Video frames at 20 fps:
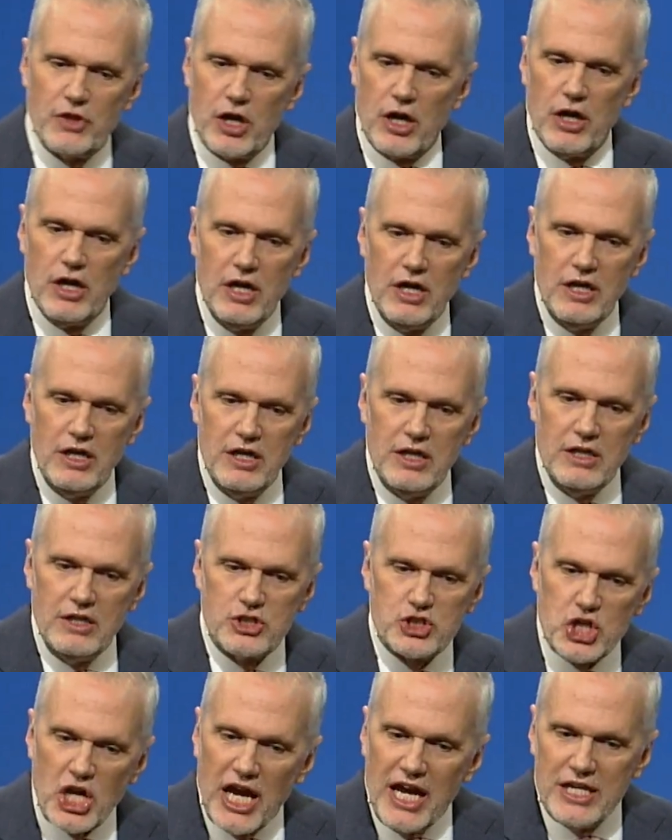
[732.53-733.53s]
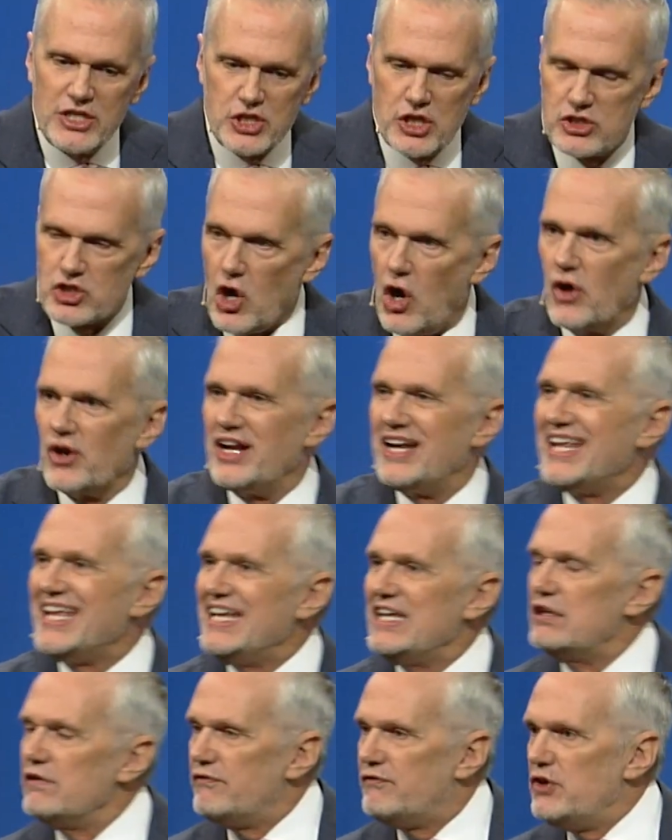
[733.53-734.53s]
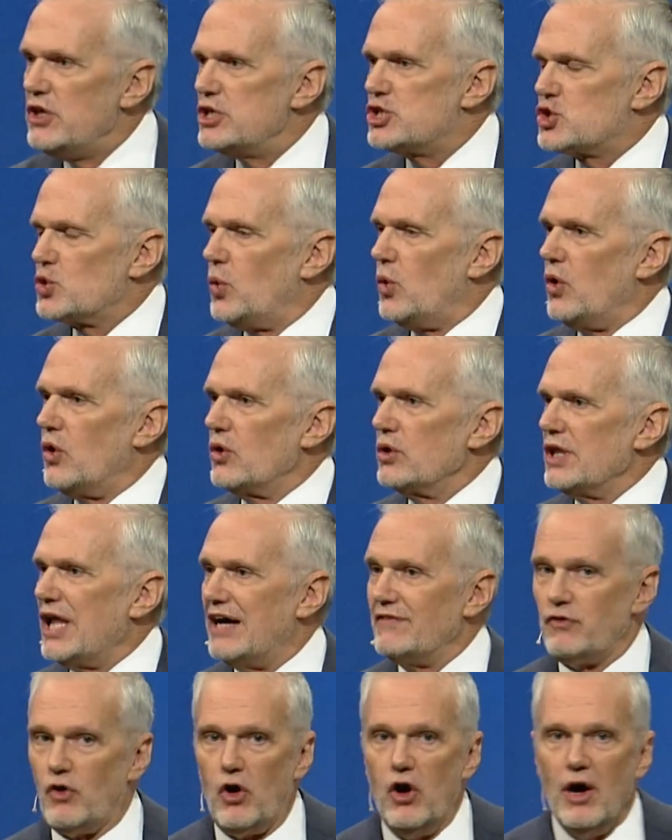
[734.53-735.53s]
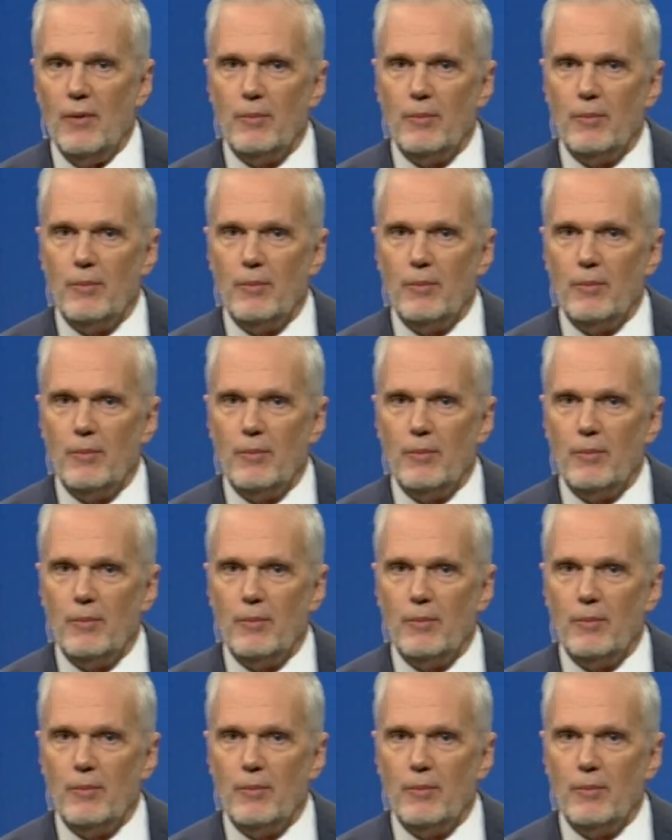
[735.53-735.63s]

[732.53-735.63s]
their changes on an individual level,